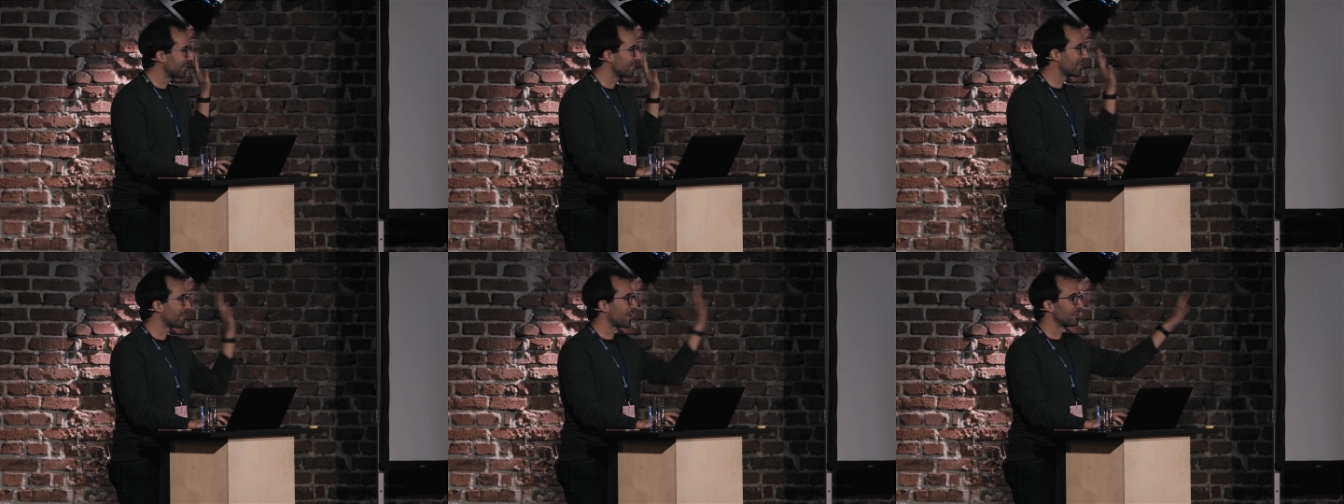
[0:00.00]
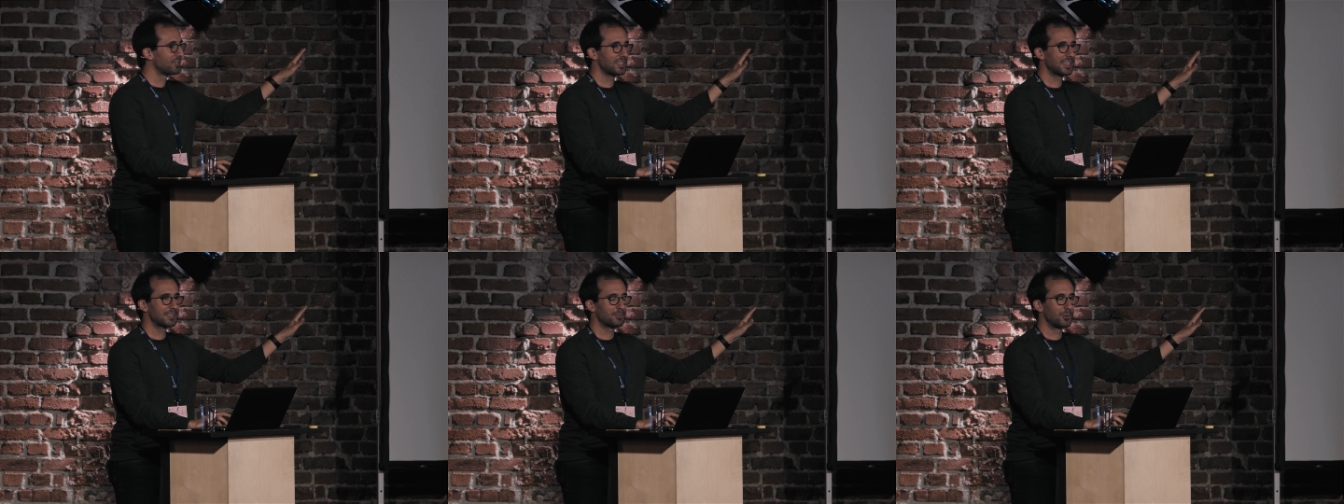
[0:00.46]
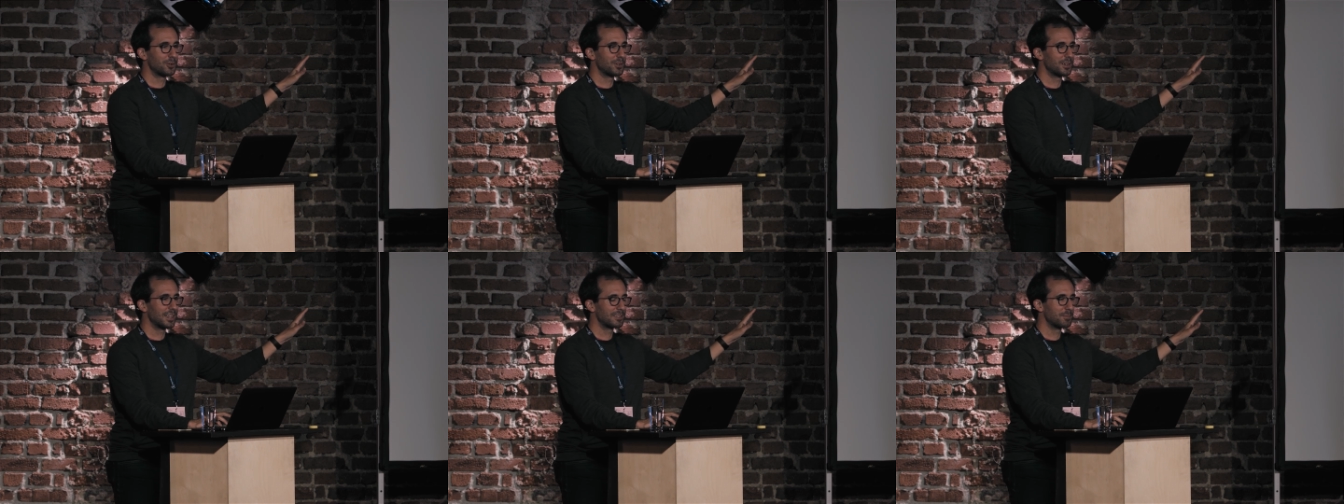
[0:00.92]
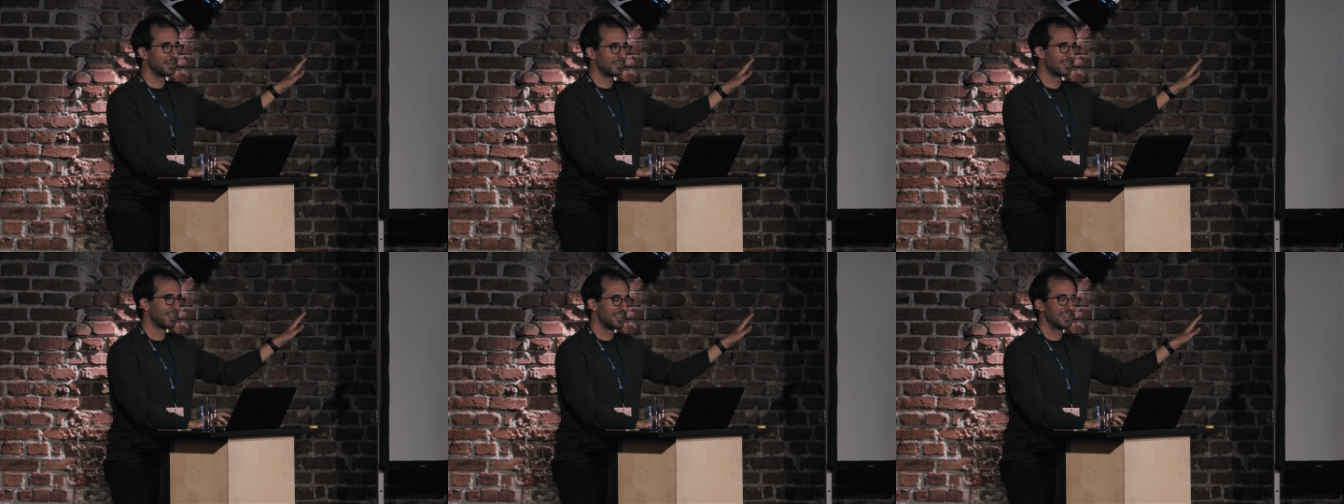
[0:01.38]
different approaches I explored. I
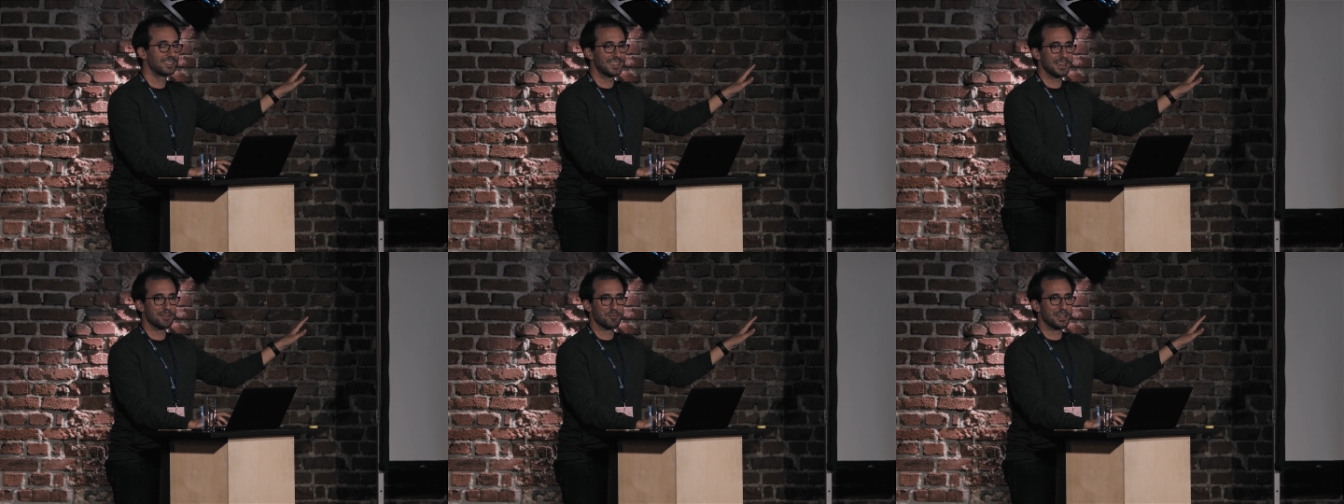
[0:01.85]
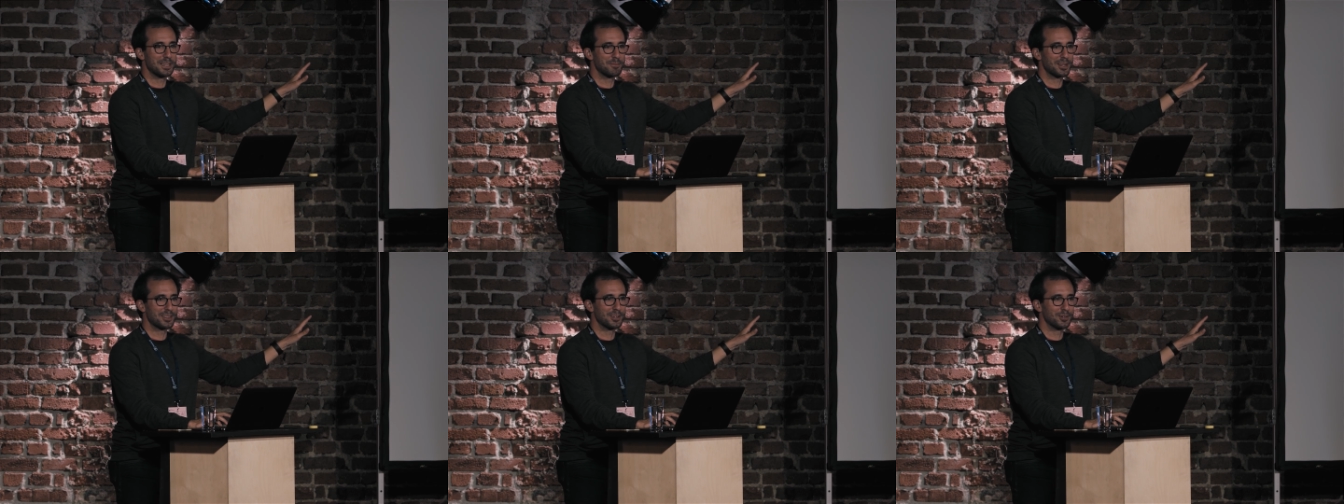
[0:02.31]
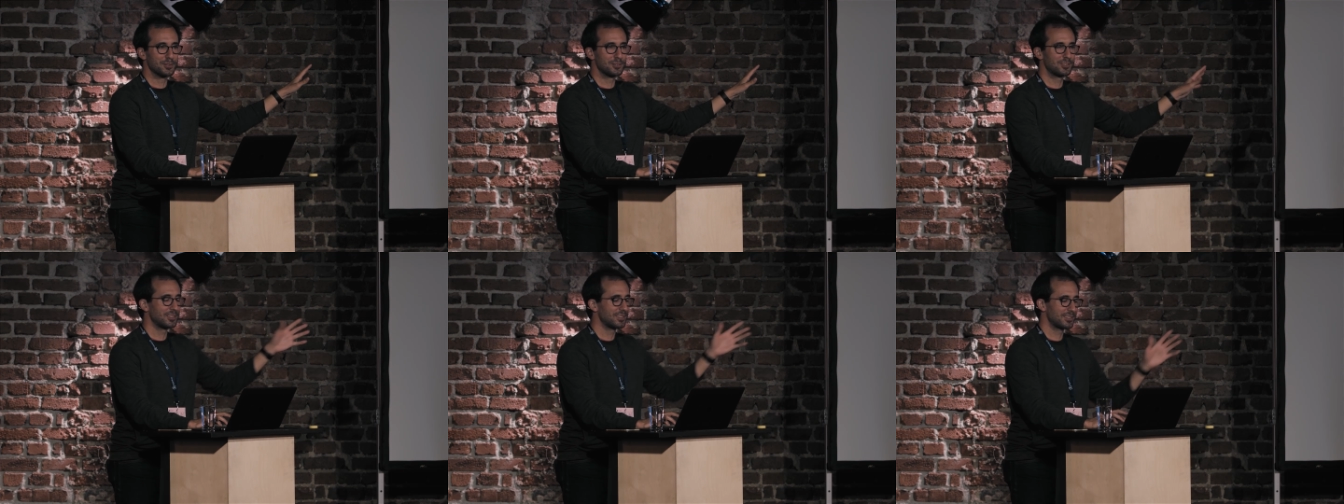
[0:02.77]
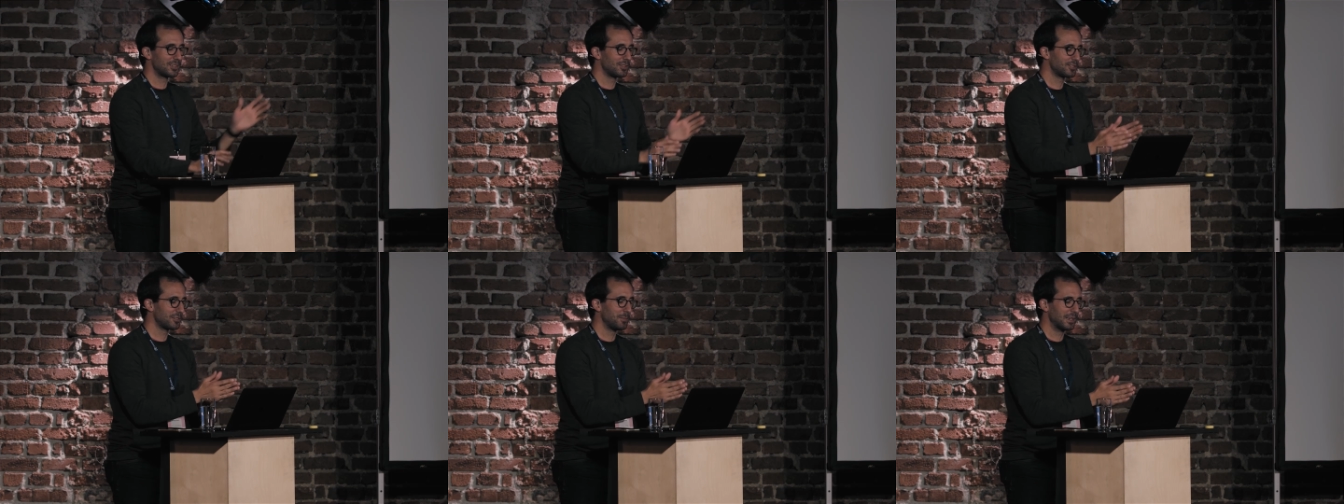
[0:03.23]
spent a lot of time reading about those. This is all
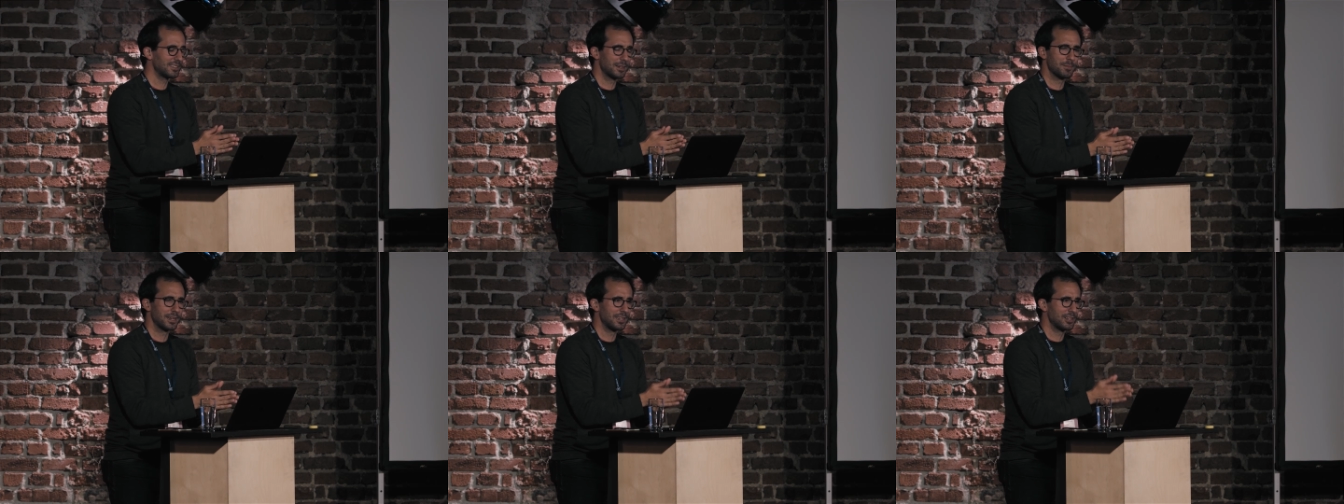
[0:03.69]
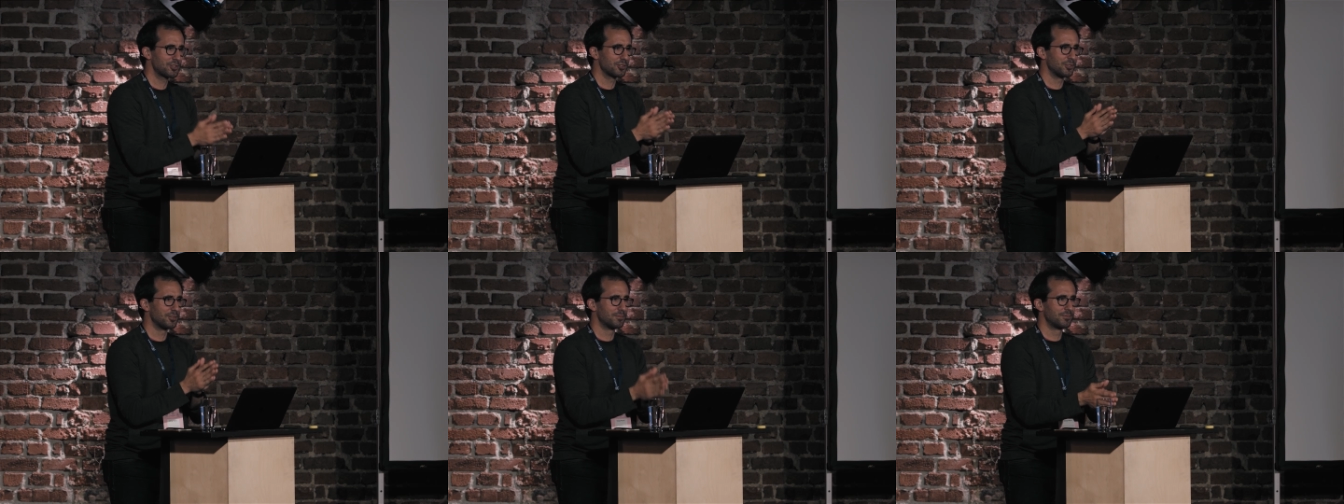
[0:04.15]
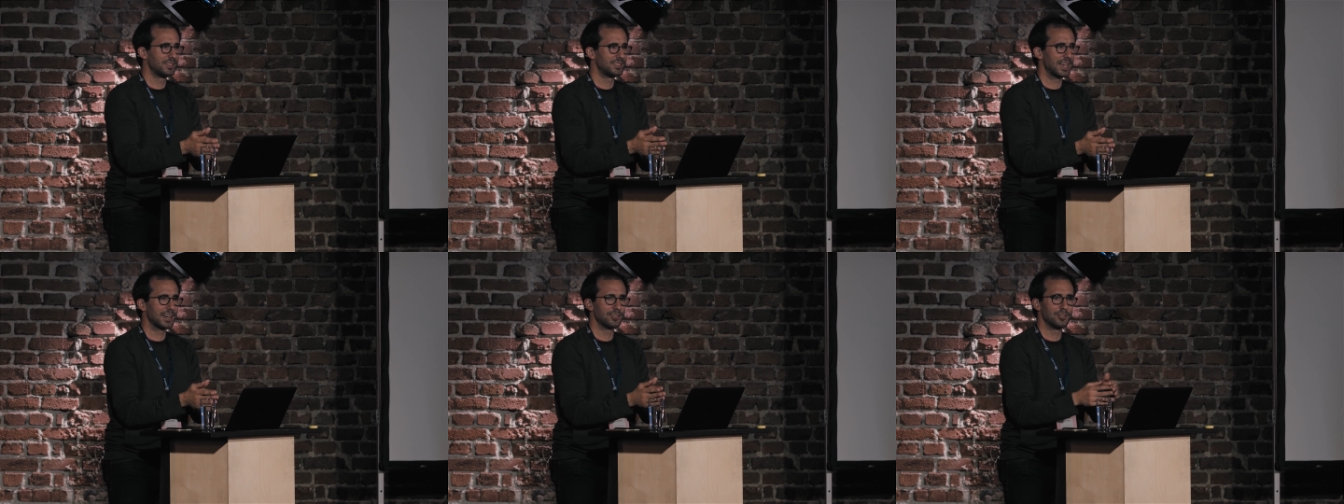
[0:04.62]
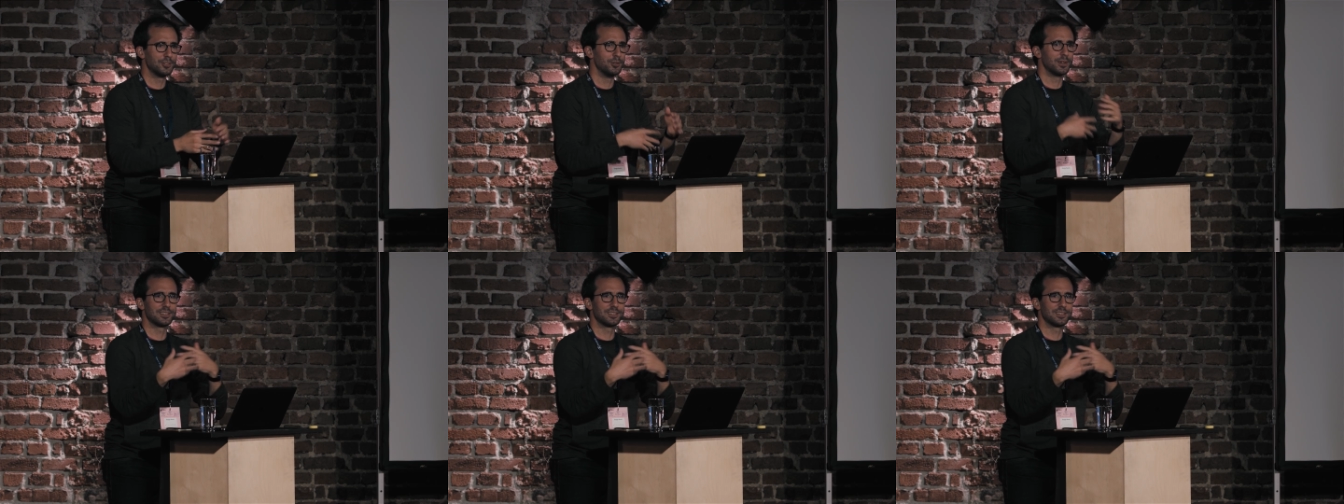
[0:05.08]
just based on my initial desire to do